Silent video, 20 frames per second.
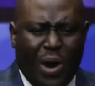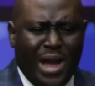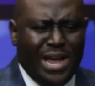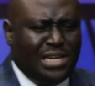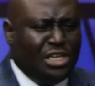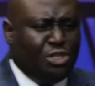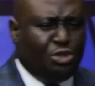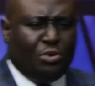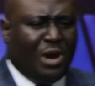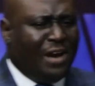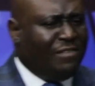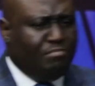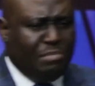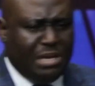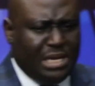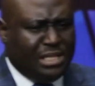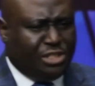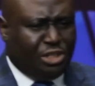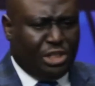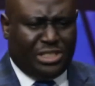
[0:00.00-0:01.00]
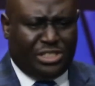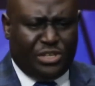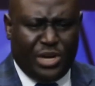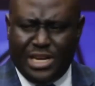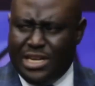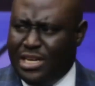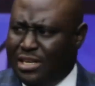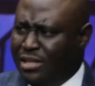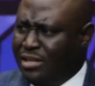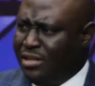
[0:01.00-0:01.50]
Why did you have military
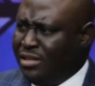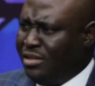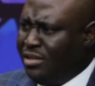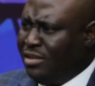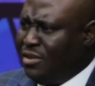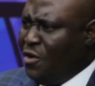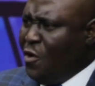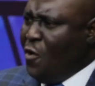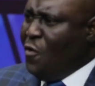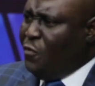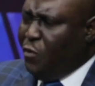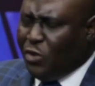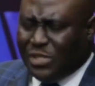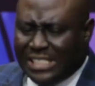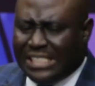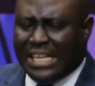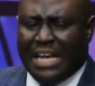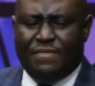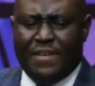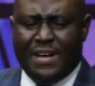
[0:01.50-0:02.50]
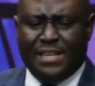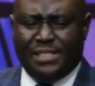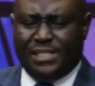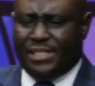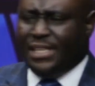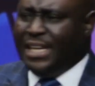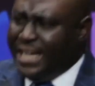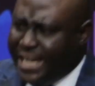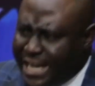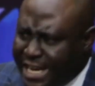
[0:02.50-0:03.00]
training for
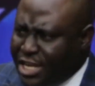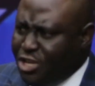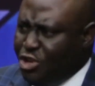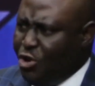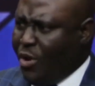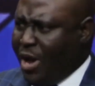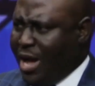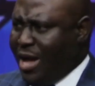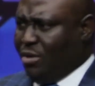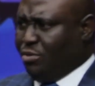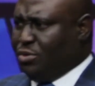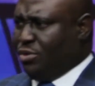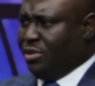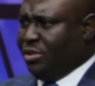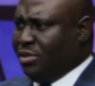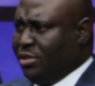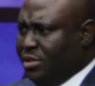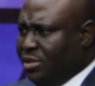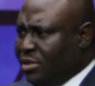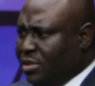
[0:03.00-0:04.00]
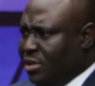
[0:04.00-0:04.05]
servants in your house?